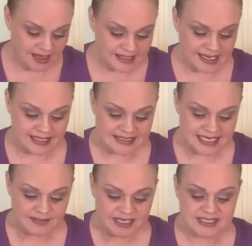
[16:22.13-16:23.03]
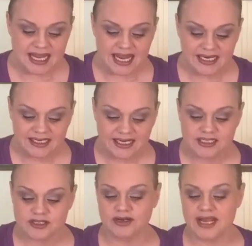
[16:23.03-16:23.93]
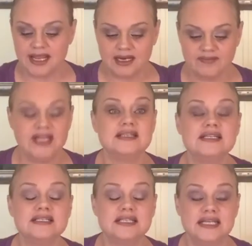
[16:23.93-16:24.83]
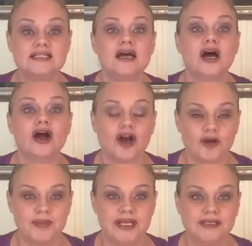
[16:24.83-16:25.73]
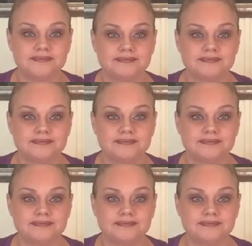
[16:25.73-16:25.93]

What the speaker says: Can demons, aliens, or negative entities hurt me?